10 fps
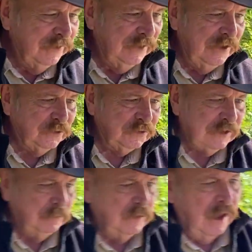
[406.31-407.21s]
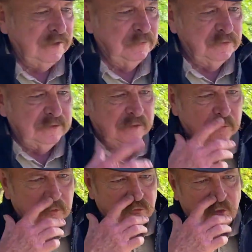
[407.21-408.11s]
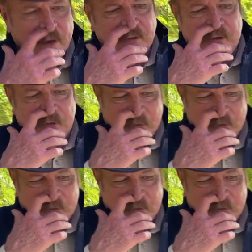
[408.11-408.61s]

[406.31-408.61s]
These are some items that were traded to the